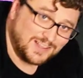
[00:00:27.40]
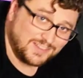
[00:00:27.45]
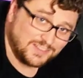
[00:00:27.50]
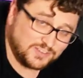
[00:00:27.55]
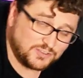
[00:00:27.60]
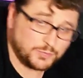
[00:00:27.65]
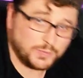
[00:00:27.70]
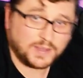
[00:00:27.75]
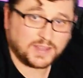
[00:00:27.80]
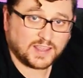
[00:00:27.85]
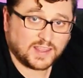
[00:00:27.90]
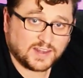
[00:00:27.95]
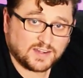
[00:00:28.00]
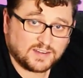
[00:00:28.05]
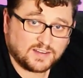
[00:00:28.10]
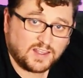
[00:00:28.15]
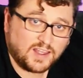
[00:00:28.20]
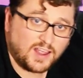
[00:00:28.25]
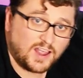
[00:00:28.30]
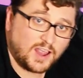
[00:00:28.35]
This
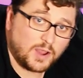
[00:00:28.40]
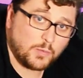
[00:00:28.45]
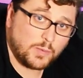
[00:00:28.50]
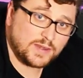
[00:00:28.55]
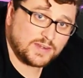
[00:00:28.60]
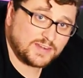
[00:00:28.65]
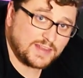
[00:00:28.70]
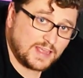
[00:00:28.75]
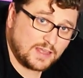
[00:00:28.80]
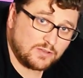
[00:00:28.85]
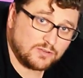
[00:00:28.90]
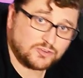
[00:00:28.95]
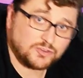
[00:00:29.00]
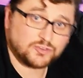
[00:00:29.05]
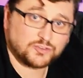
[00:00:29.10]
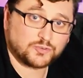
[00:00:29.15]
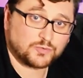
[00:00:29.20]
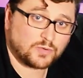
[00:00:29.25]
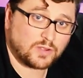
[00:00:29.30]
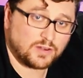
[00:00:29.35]
weekend, I went down to
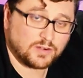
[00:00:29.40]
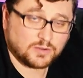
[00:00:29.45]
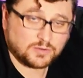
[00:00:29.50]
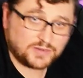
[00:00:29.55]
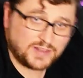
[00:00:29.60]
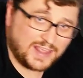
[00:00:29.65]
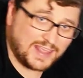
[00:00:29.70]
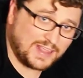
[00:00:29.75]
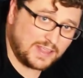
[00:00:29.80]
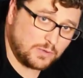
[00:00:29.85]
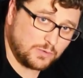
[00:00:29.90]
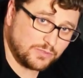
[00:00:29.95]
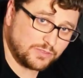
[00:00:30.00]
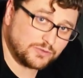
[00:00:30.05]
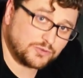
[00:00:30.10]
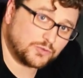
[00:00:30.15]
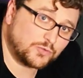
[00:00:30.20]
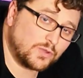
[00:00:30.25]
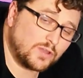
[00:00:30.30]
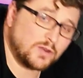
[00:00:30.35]
Toronto to hang out with
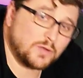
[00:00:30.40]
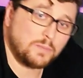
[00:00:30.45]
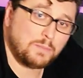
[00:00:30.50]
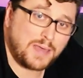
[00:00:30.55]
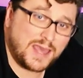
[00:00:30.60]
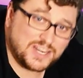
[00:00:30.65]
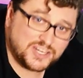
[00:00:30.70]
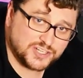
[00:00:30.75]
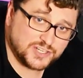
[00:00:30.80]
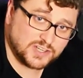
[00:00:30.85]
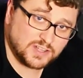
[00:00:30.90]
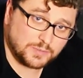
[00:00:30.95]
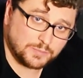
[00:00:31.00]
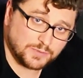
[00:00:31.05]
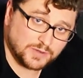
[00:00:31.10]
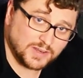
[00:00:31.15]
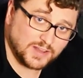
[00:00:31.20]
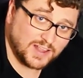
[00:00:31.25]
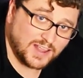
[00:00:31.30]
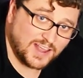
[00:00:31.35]
the Toronto Magic
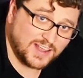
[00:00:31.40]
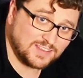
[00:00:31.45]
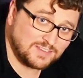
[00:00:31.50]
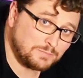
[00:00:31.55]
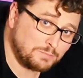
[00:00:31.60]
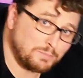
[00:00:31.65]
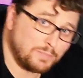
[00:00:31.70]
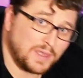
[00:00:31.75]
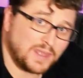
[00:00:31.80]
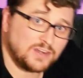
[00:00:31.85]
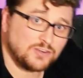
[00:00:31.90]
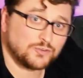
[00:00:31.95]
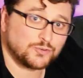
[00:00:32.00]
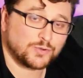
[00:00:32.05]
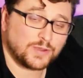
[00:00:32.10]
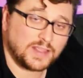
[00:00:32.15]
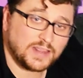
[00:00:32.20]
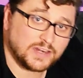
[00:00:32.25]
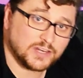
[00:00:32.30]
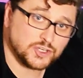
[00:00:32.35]
Company guys, Ben
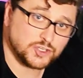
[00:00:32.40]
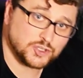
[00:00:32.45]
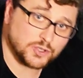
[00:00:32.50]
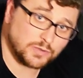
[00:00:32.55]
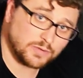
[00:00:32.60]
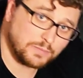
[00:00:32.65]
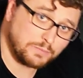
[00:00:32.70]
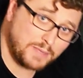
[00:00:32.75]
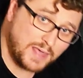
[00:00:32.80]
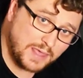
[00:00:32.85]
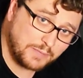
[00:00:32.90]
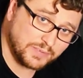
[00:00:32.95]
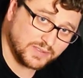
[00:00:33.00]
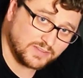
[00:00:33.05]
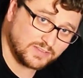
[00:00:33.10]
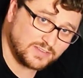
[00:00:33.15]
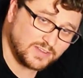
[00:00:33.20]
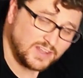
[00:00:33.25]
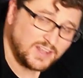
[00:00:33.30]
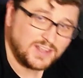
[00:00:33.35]
Train and Jonah
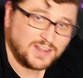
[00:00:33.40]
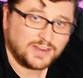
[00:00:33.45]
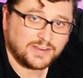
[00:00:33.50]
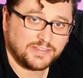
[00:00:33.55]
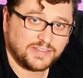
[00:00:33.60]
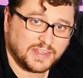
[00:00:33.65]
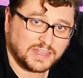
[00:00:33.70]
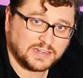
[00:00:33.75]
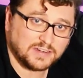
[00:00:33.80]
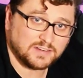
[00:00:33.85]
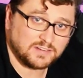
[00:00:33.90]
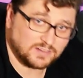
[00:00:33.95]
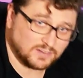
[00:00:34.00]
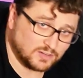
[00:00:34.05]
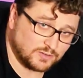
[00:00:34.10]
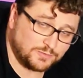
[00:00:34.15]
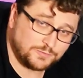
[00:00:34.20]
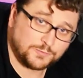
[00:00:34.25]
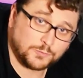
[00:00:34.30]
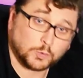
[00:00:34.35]
Babins, and they did a
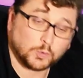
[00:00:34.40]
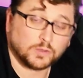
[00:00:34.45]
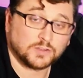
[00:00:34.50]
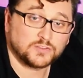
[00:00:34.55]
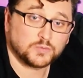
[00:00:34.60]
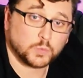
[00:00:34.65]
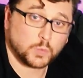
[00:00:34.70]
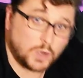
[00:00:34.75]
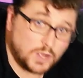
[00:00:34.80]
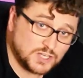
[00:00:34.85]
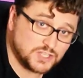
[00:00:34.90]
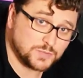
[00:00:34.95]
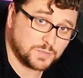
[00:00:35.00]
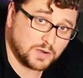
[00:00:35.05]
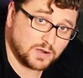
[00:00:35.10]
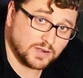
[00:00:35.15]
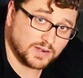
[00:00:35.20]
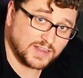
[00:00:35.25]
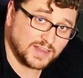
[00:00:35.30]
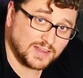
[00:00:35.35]
little Fool Us watch
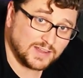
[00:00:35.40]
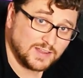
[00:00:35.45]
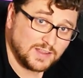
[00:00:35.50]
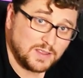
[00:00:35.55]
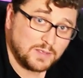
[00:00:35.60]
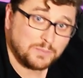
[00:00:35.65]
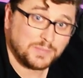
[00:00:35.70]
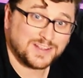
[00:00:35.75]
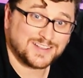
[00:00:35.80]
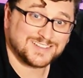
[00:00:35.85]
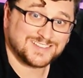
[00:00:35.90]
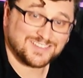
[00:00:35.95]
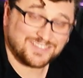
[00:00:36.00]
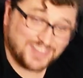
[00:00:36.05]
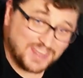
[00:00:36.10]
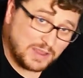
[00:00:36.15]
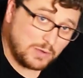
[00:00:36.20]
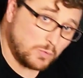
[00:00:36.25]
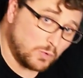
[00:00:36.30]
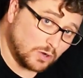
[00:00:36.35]
party because
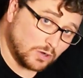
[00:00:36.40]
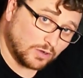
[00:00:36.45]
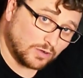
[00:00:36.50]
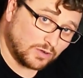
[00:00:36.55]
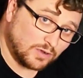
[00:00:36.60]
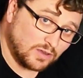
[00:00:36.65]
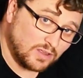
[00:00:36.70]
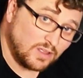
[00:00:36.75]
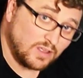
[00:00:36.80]
they were